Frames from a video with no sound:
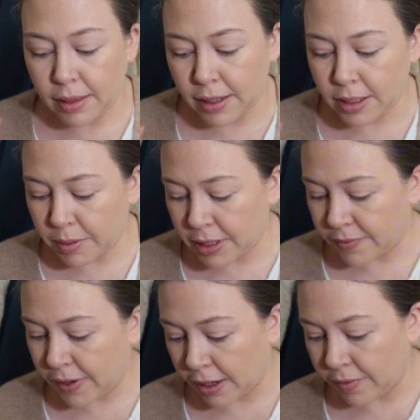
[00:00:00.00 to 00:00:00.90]
This one is
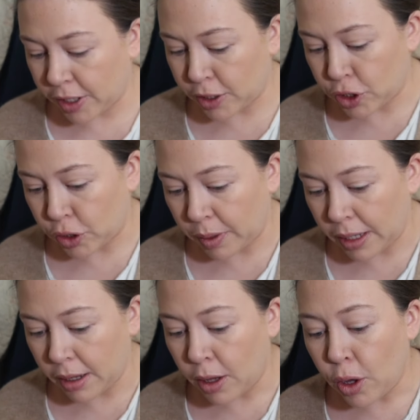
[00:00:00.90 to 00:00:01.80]
very, very
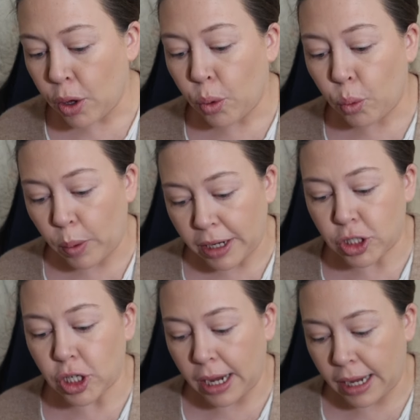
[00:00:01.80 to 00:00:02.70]
dewy,
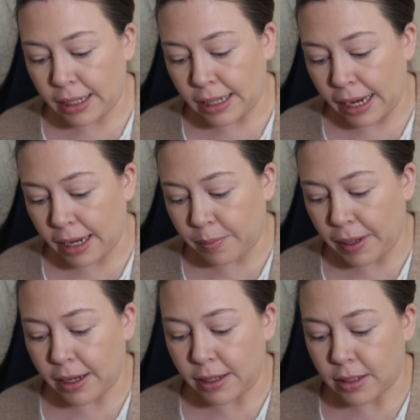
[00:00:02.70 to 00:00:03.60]
which I like
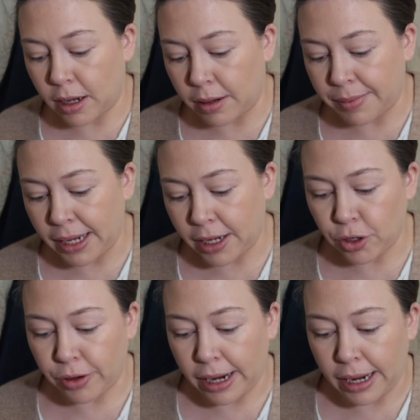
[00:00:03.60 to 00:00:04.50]
because on my
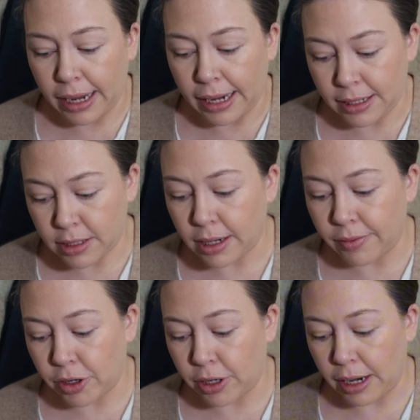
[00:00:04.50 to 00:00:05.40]
under eye, I
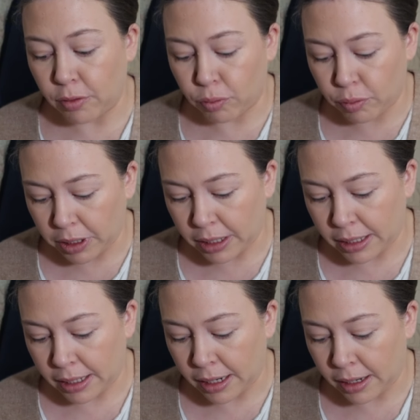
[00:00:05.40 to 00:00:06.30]
discovered I really
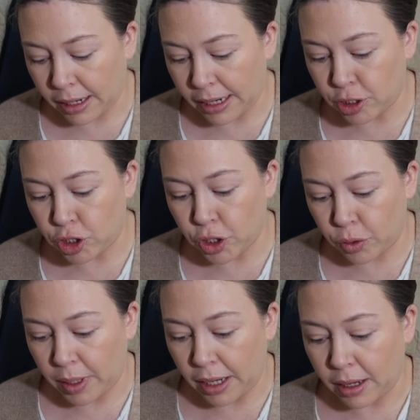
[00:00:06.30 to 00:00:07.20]
need a
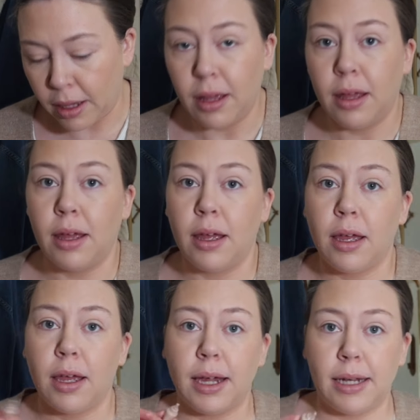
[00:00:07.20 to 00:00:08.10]
dewy
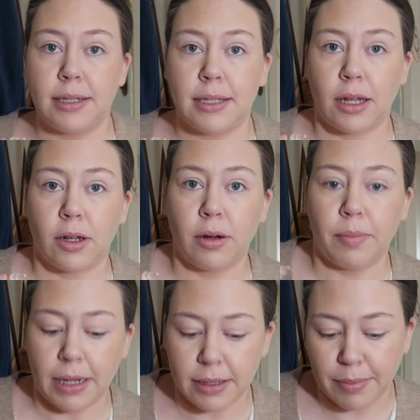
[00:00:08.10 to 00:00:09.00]
concealer
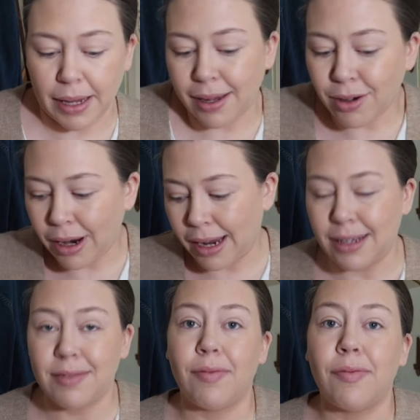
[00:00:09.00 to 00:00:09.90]
because my under eye
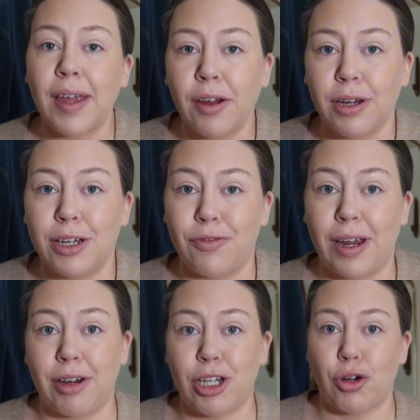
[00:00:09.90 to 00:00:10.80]
is very,
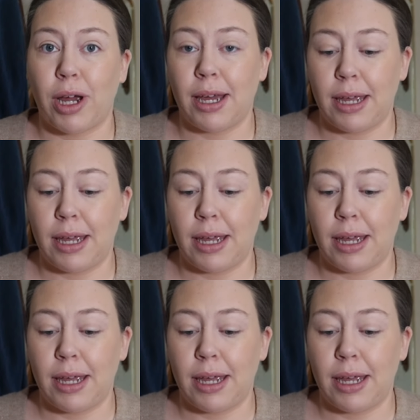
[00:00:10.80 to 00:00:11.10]
very dry.